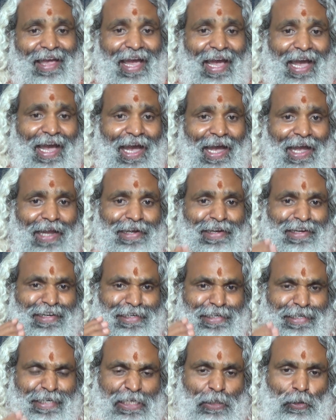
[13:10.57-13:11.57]
I
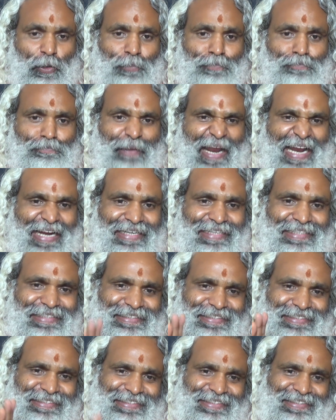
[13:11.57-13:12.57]
need to
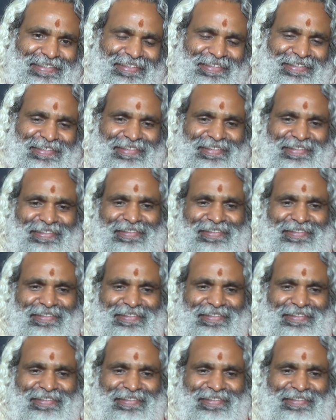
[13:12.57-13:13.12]
practice.